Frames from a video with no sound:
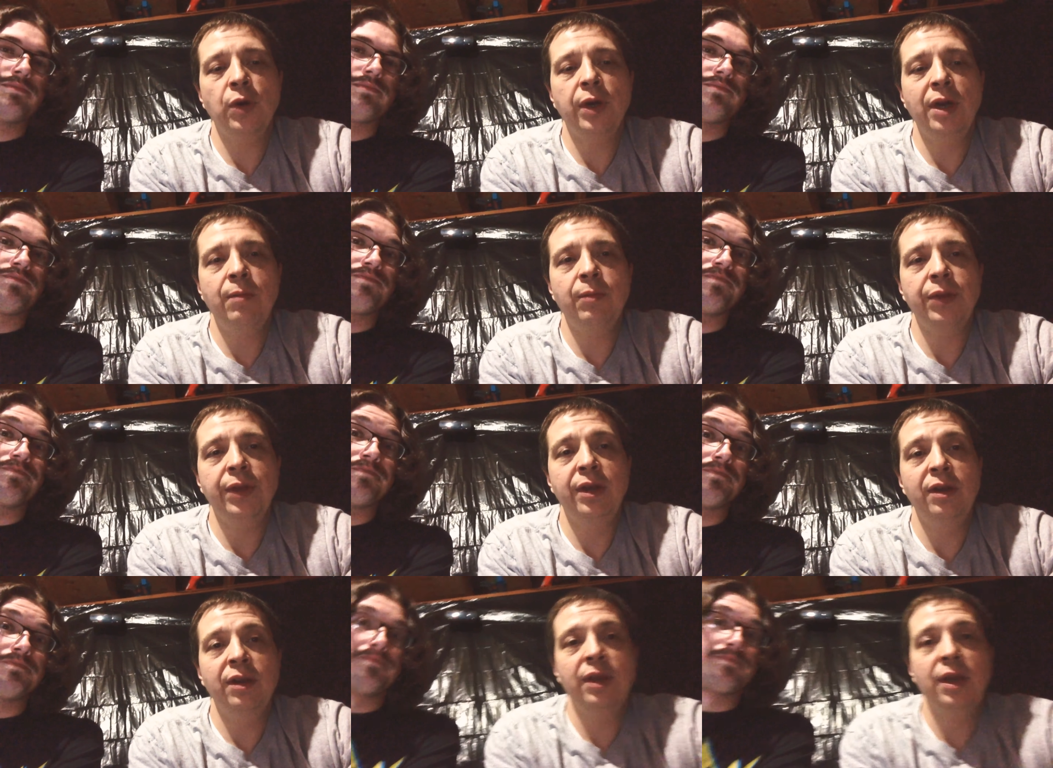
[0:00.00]
Speaker 1: more
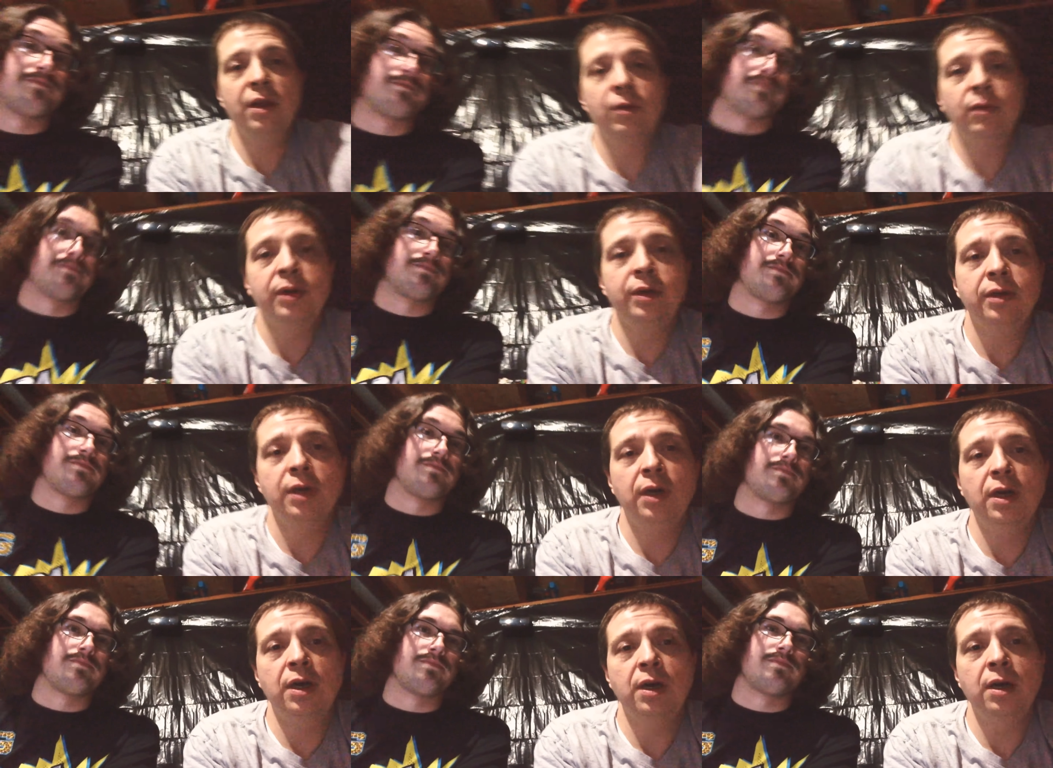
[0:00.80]
gameplay into the other one.
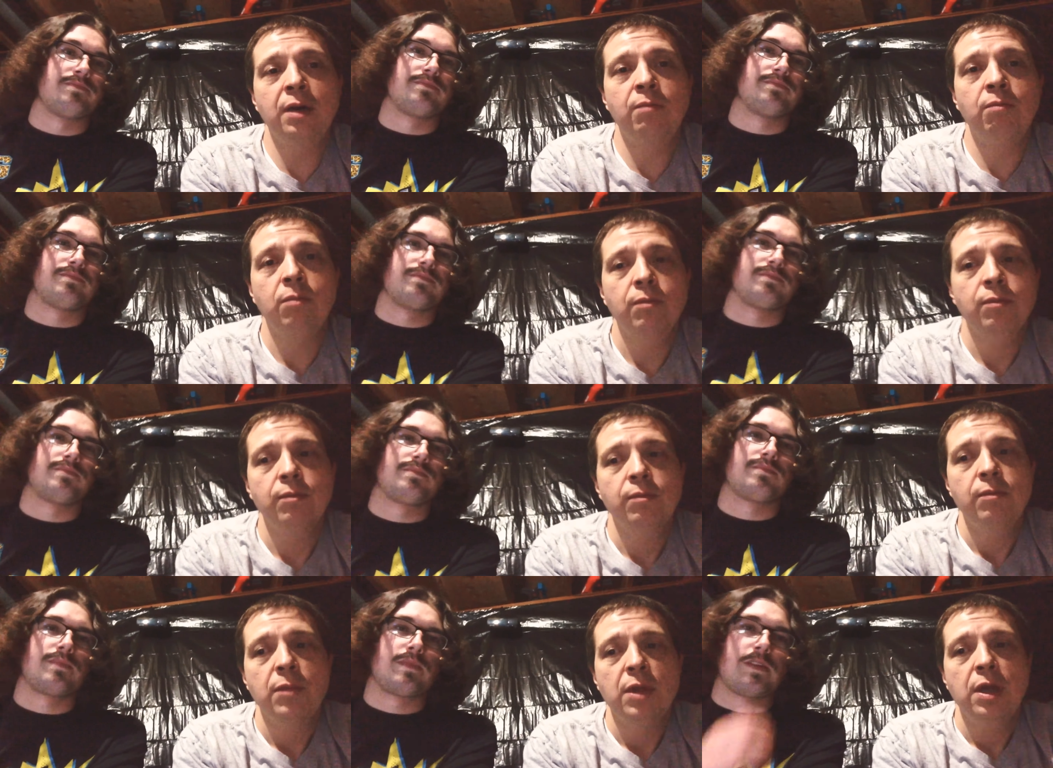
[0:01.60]
Um,
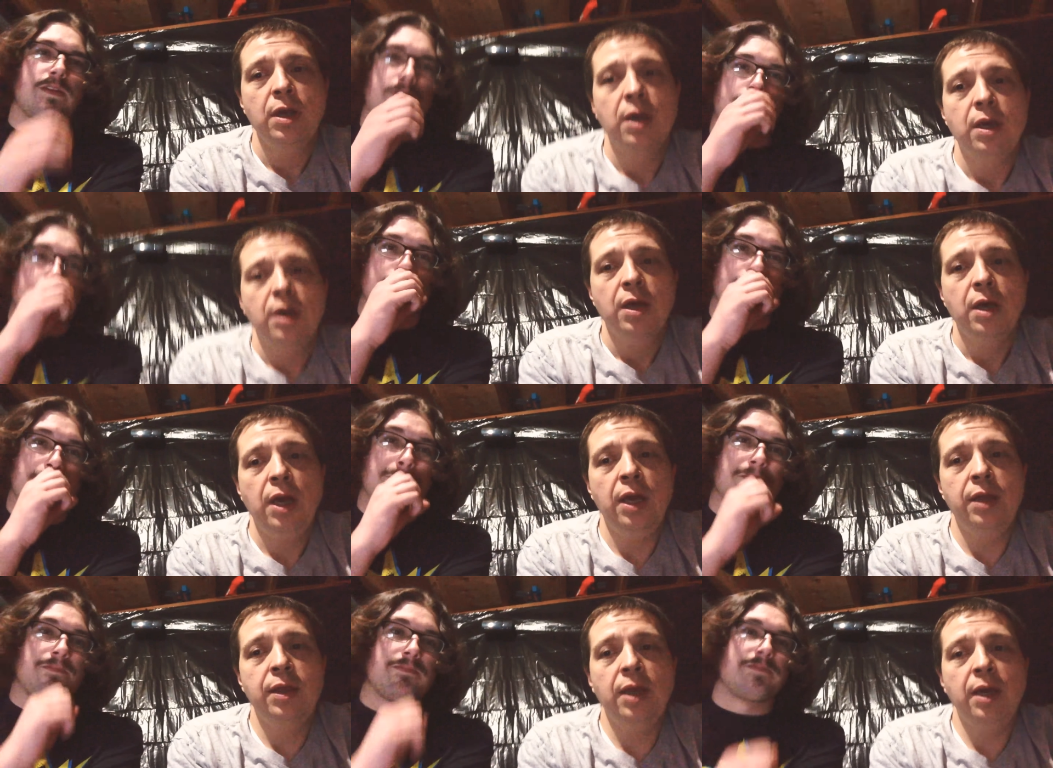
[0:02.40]

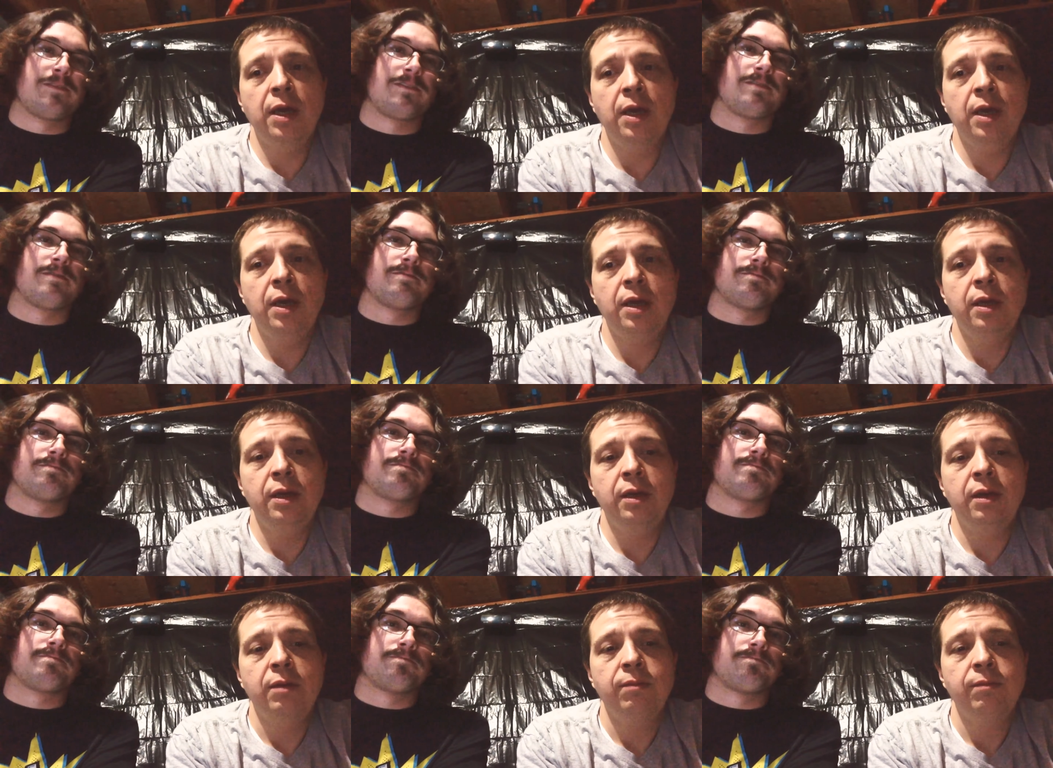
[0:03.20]
and
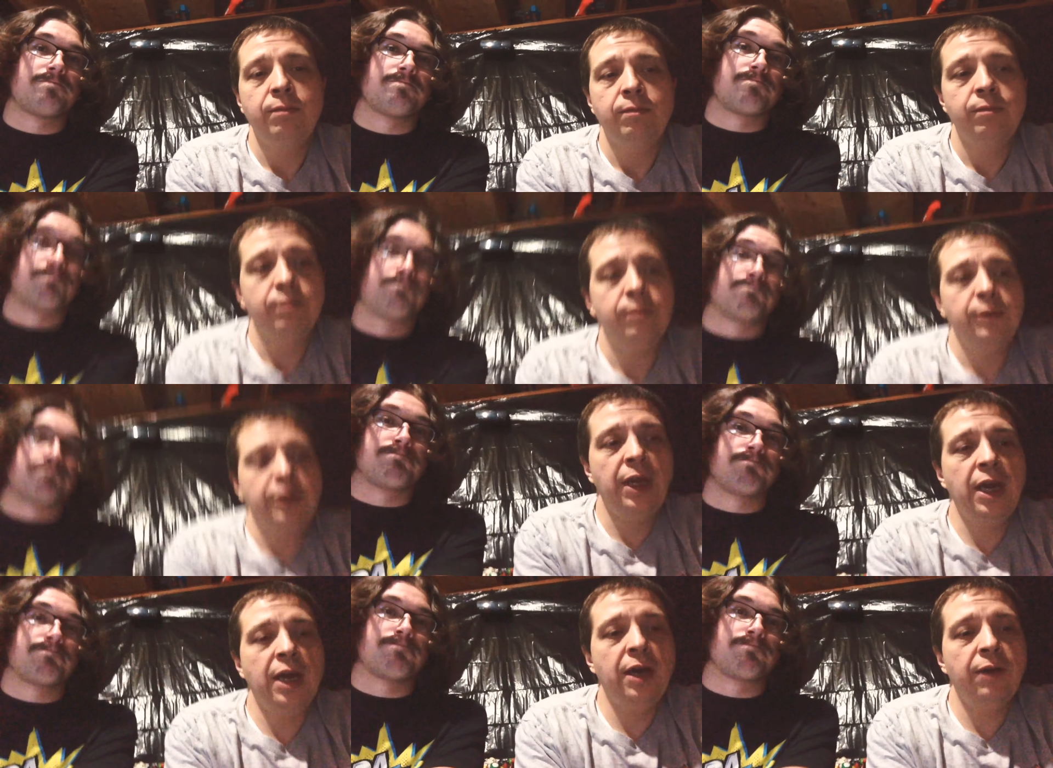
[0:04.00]
then,
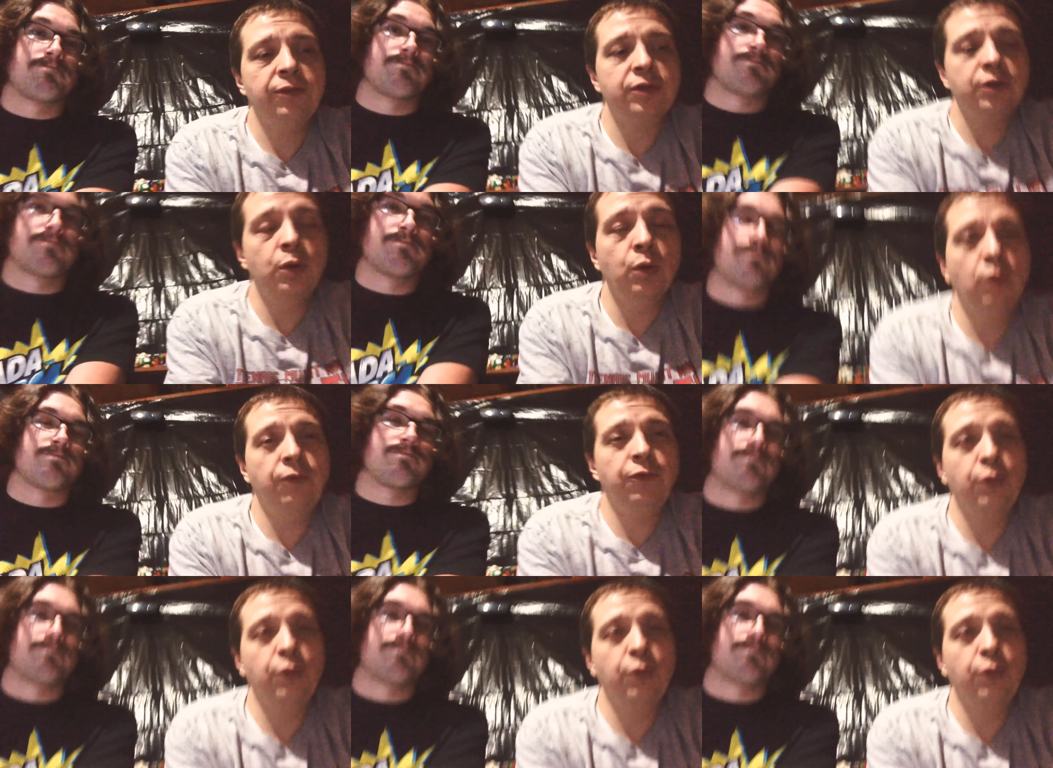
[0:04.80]
yeah. So